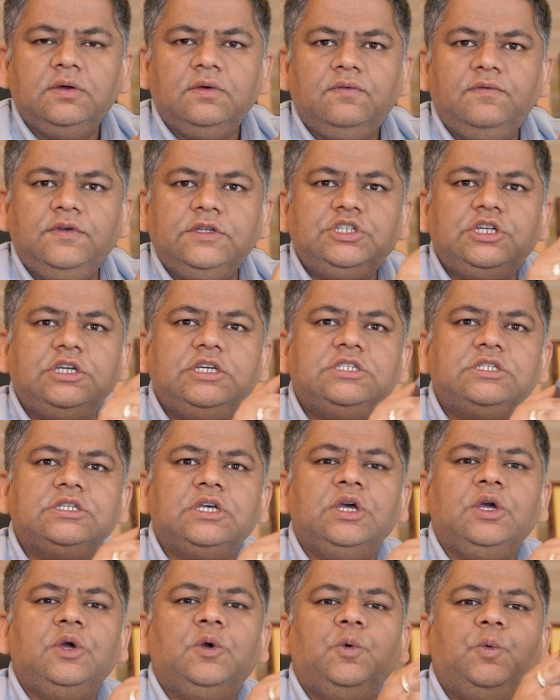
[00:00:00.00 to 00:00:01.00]
which is
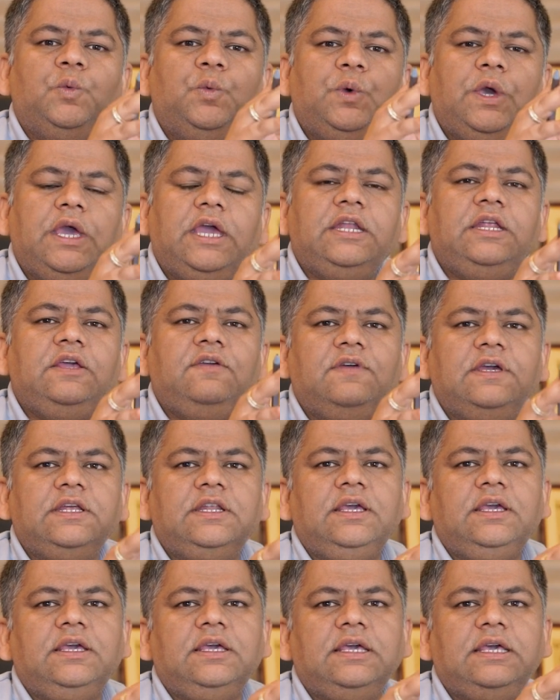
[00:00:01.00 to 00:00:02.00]
very,
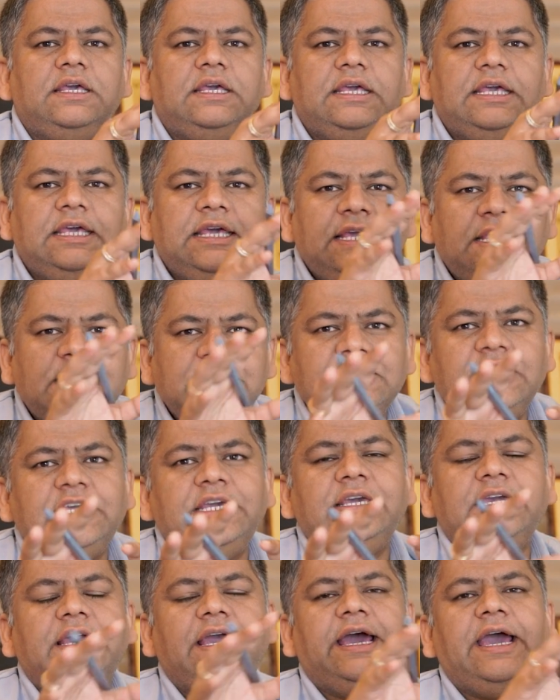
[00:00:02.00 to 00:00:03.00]
very
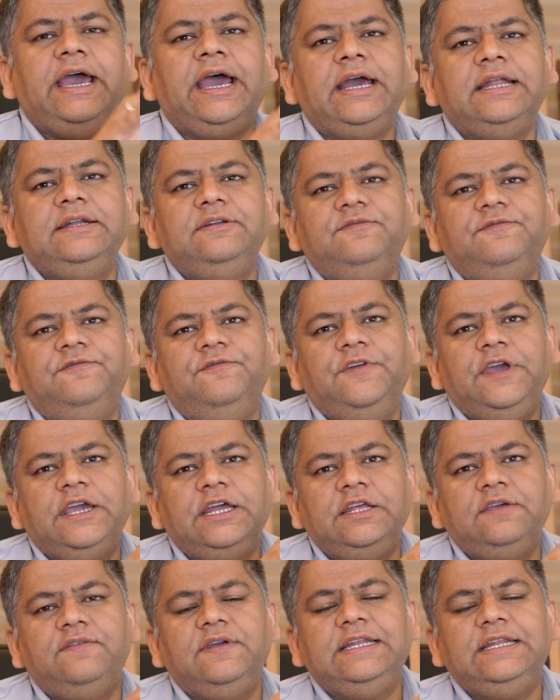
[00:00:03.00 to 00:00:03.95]
easy and very,